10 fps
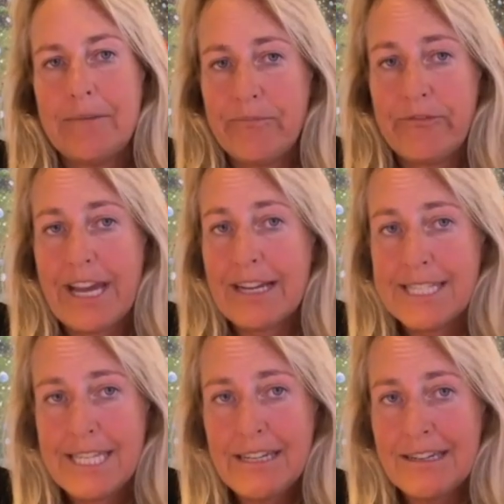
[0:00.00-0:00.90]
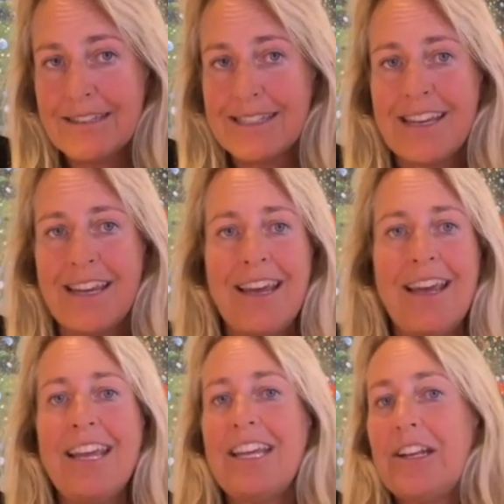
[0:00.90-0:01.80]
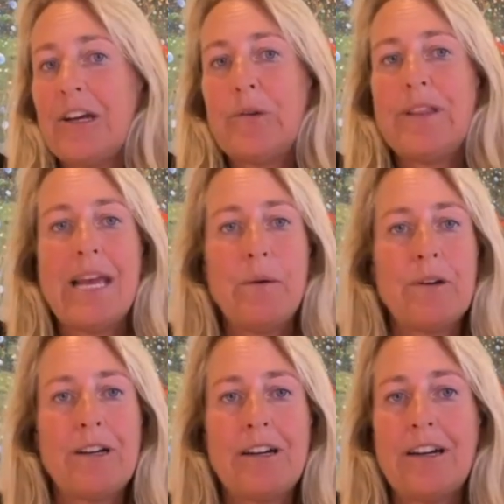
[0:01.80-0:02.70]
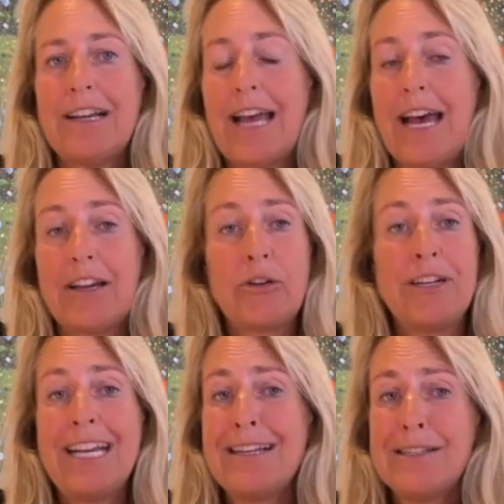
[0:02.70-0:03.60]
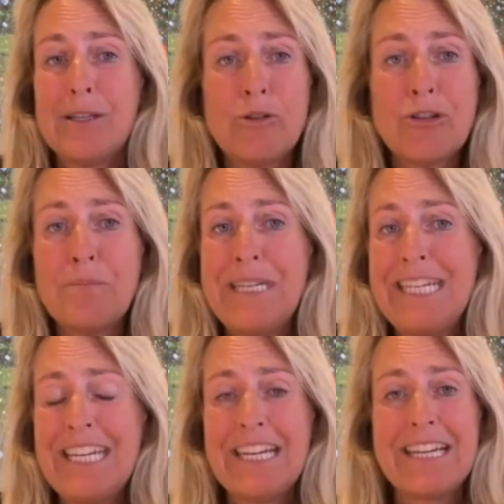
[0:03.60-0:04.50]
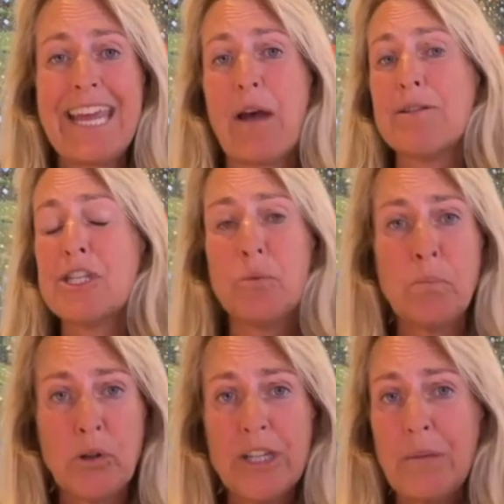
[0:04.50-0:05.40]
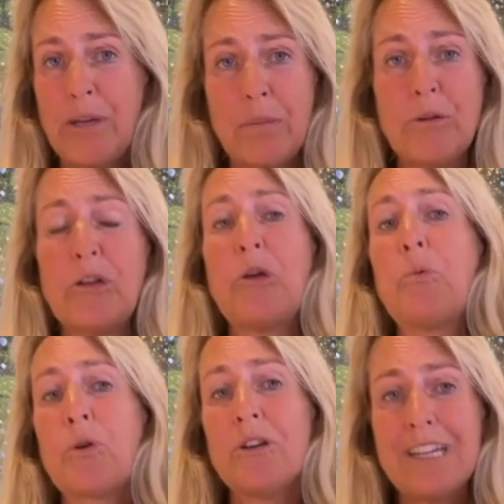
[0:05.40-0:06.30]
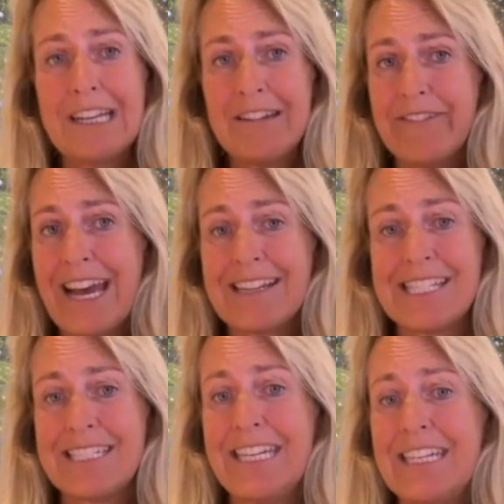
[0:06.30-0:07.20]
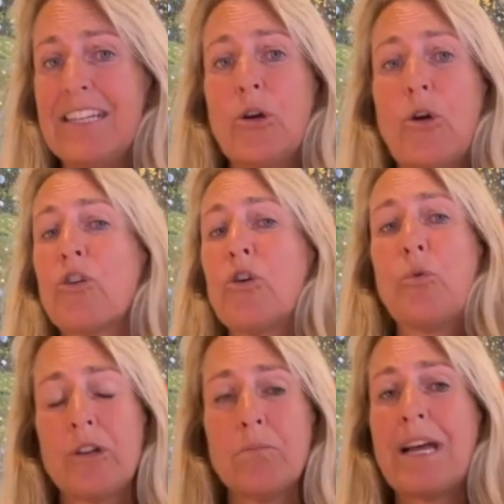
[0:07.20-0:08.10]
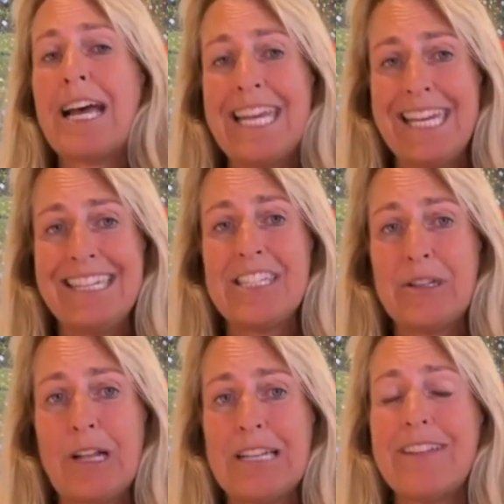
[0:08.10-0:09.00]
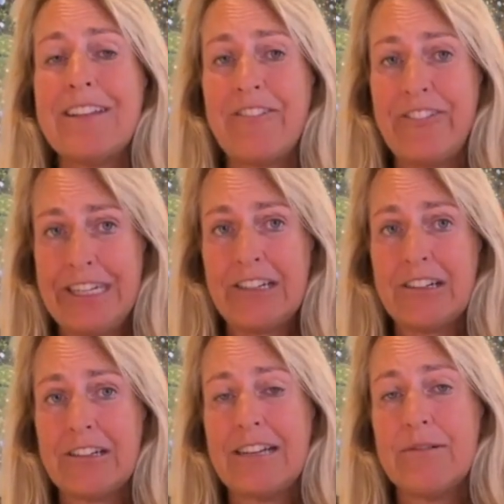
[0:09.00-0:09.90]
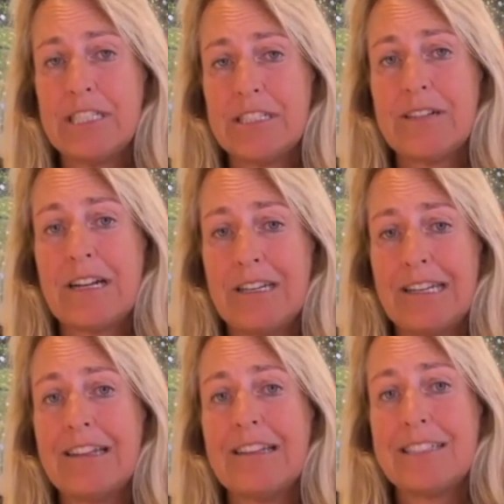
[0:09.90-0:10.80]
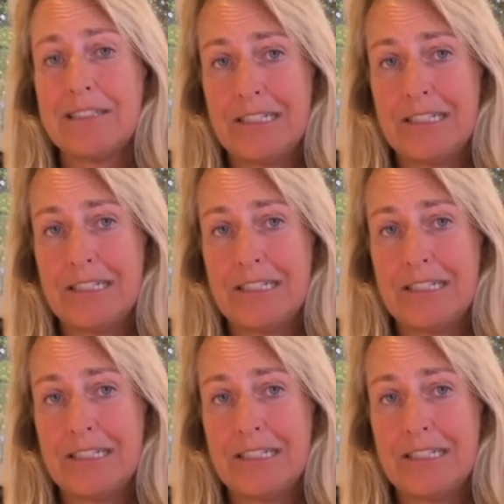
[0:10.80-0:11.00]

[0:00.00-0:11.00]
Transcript: vaccines. You know, they were creating social media accounts to bully people who weren't getting vaccinated or who weren't buying into all of the fear that was surrounding this,